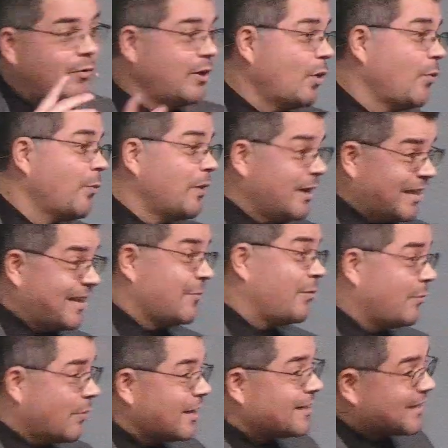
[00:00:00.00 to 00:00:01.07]
So, you know, we,
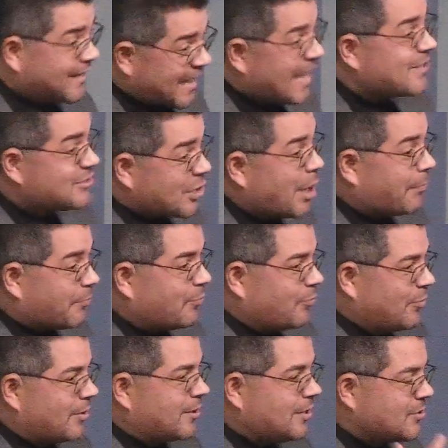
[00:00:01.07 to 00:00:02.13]
like, we wanted to catch
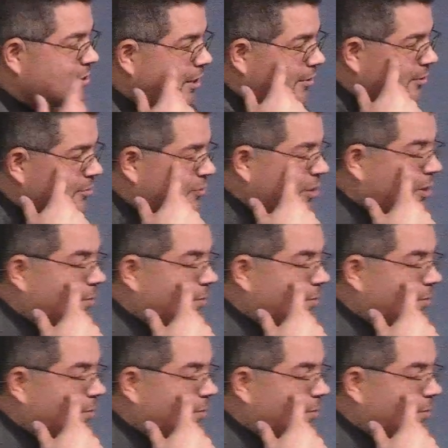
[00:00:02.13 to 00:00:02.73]
up with each other.